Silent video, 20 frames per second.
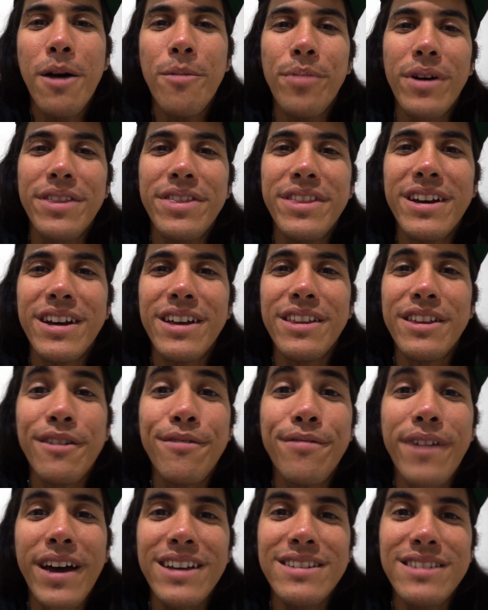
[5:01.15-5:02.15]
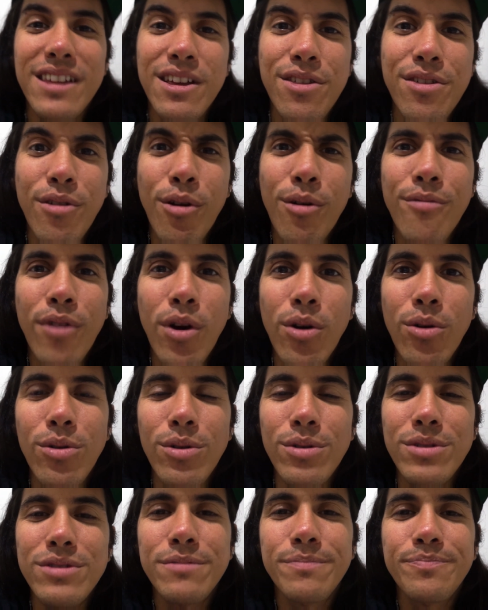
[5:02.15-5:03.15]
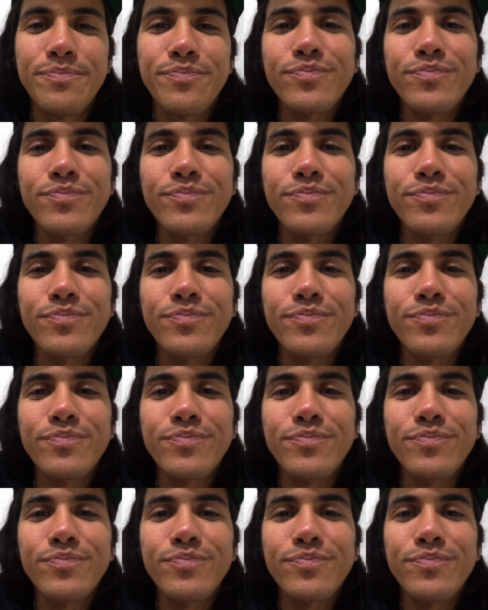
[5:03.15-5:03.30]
but the effects that you throw on vocals.